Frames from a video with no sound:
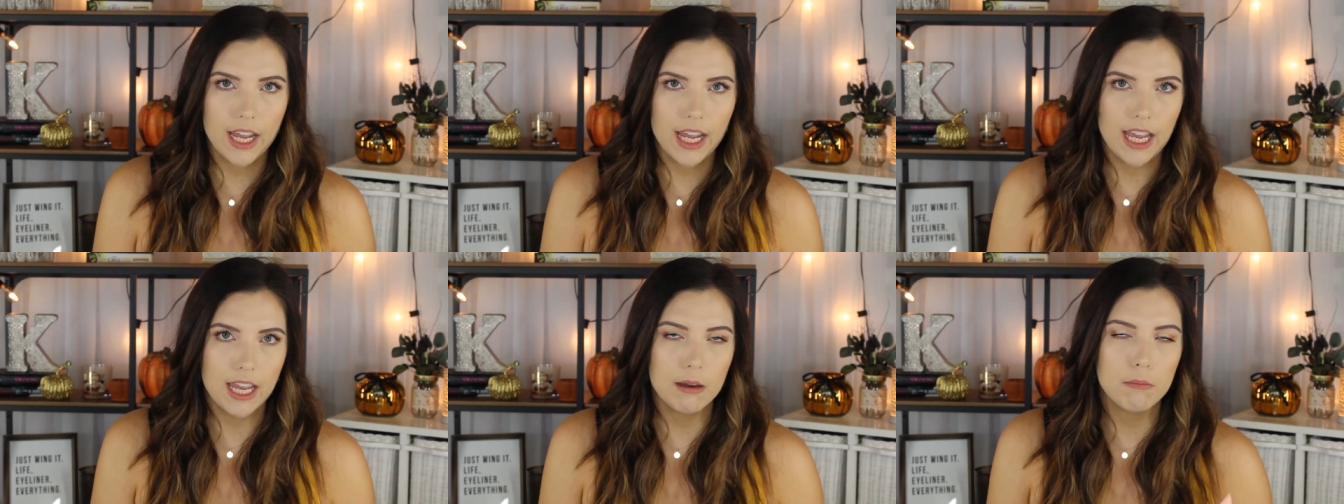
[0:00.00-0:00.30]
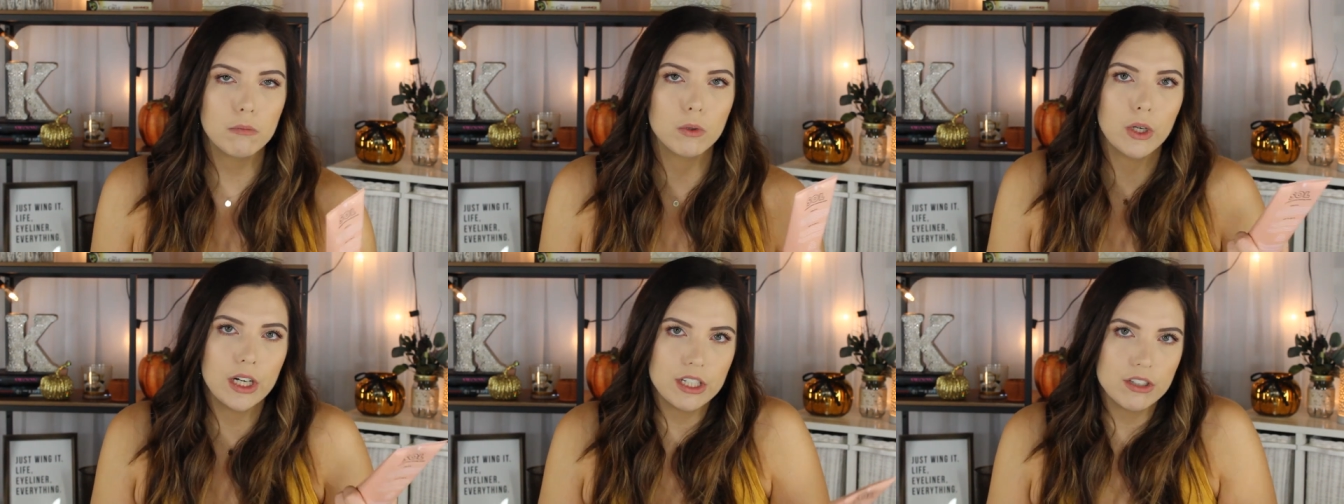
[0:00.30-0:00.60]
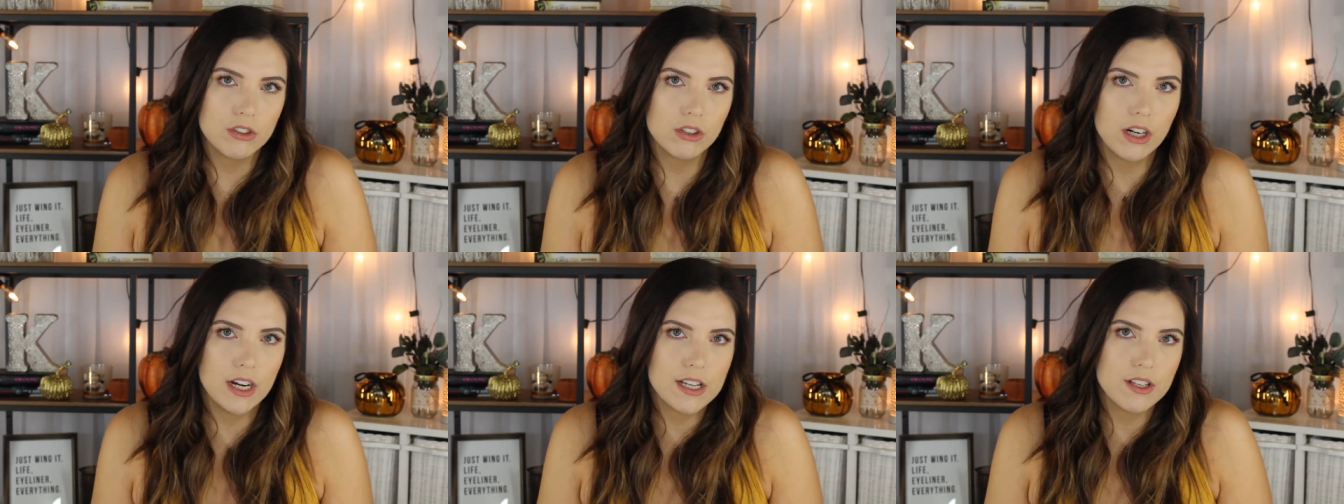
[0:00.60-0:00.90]
a
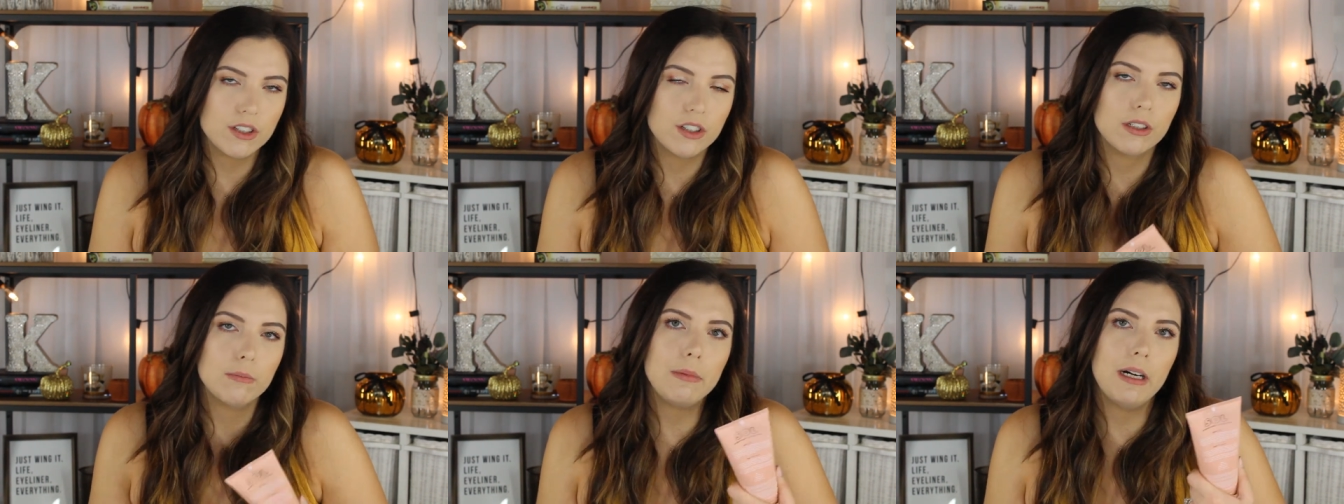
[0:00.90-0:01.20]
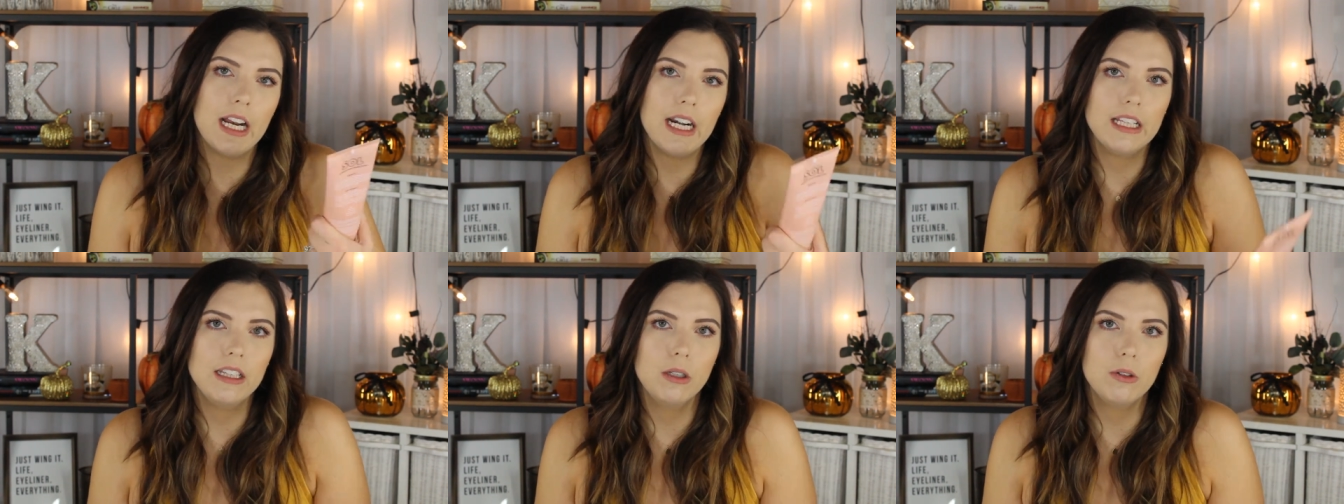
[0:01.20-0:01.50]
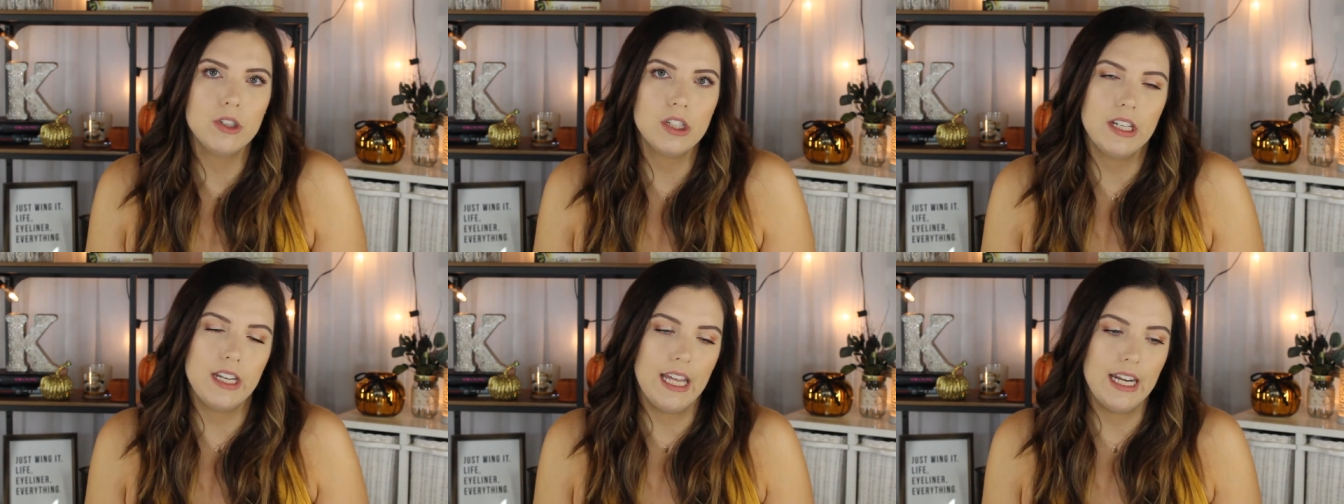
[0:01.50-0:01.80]
moisturizer body
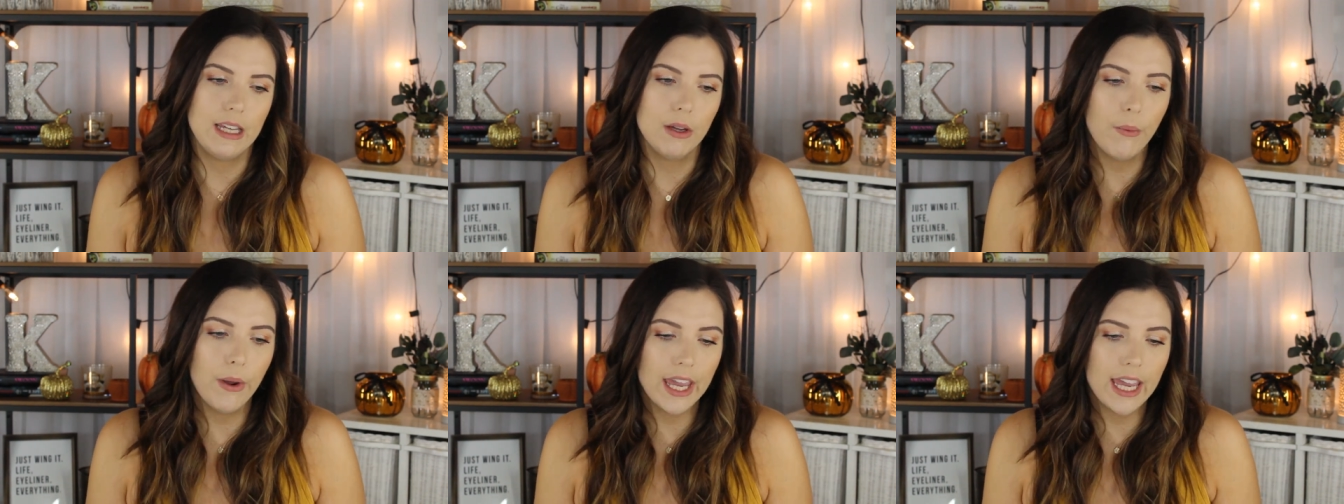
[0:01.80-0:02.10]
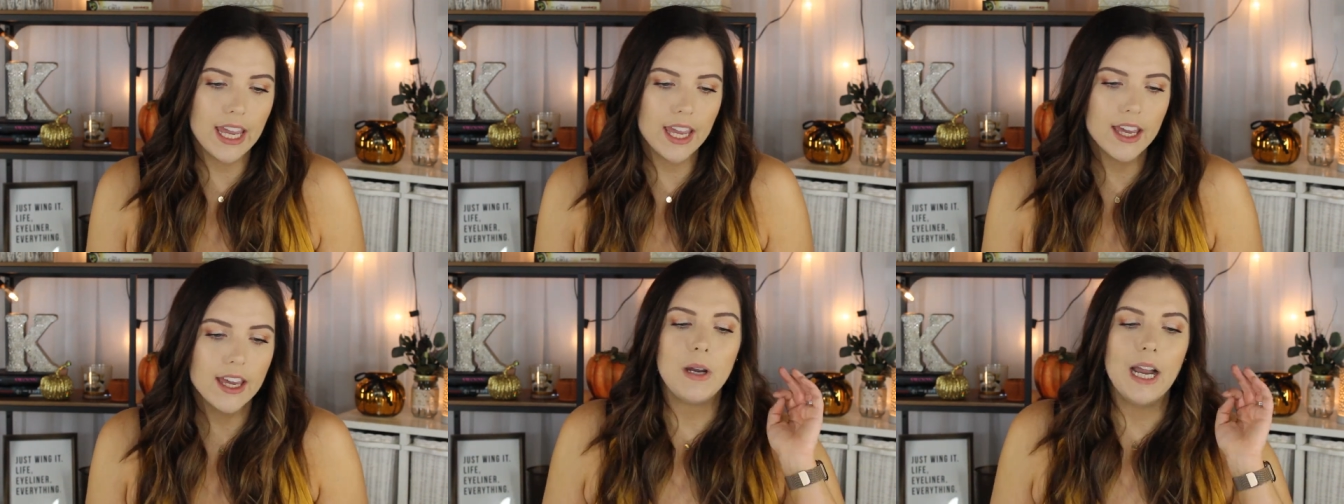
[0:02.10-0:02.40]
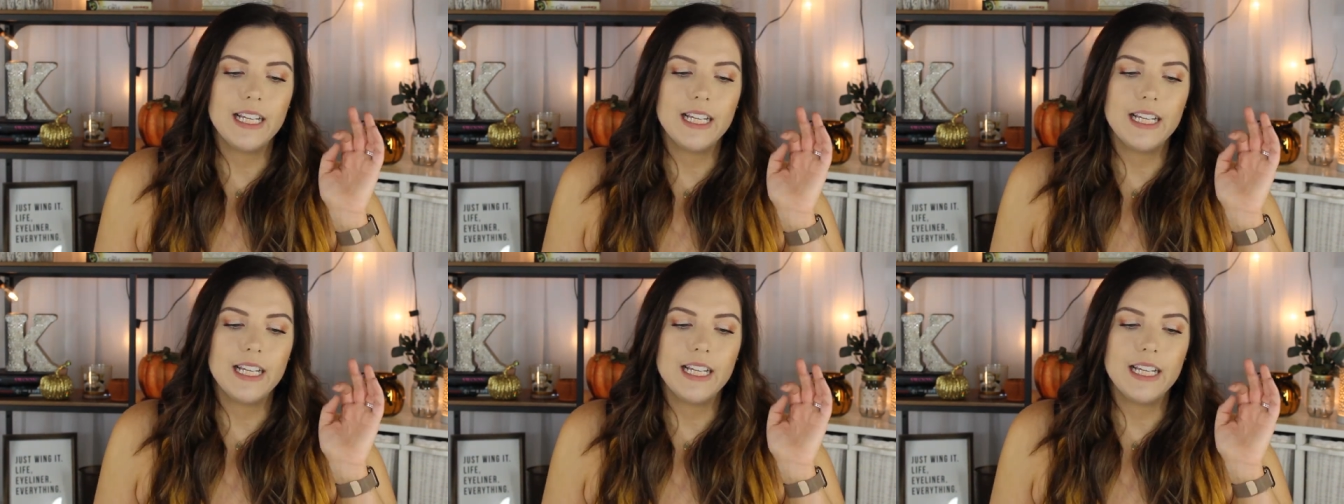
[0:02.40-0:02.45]
lotion anyway.